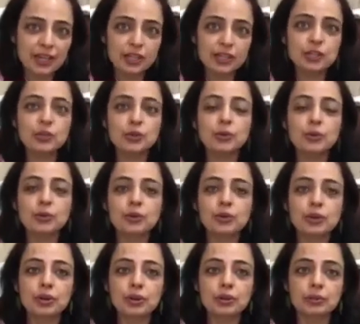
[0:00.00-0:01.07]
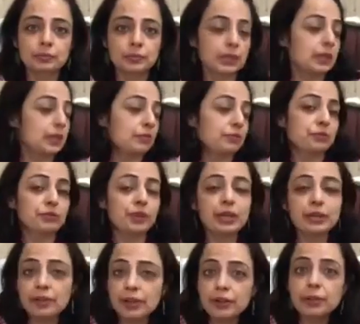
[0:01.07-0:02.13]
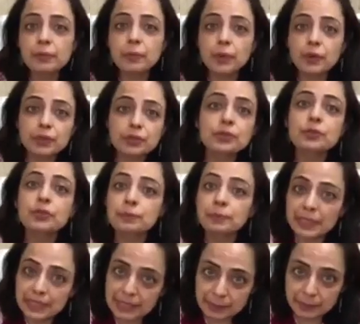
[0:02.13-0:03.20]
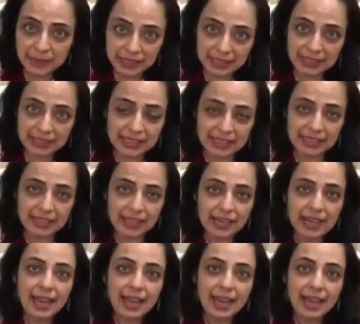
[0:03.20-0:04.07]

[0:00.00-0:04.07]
So it's very important to replace missing teeth.